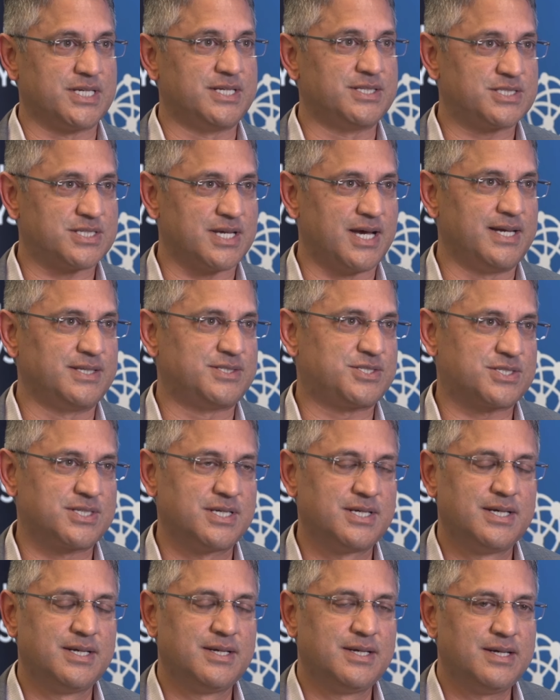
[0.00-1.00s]
insights.
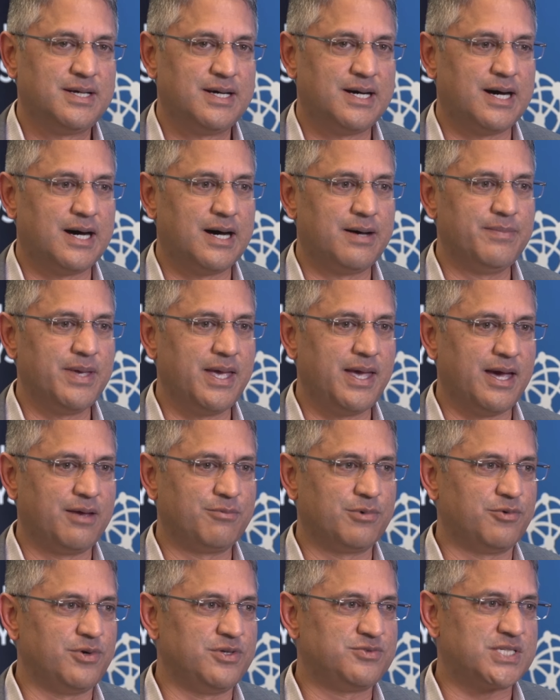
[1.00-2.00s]

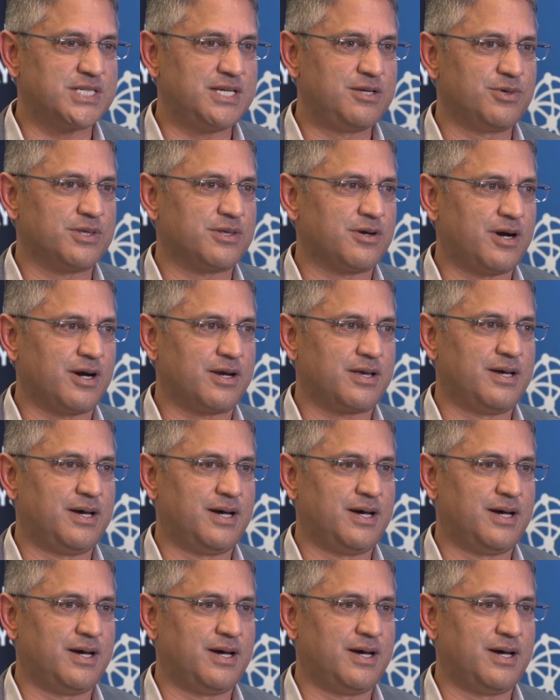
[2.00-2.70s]
And what we've seen with our